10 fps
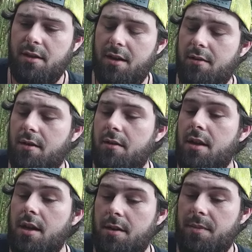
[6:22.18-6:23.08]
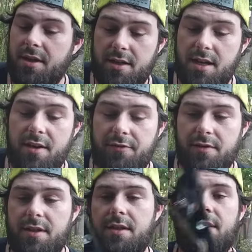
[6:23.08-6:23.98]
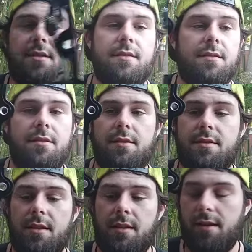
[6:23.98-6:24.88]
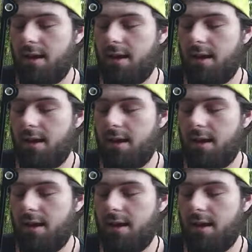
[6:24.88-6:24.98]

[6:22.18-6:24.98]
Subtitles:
I don't know. But definitely this looks a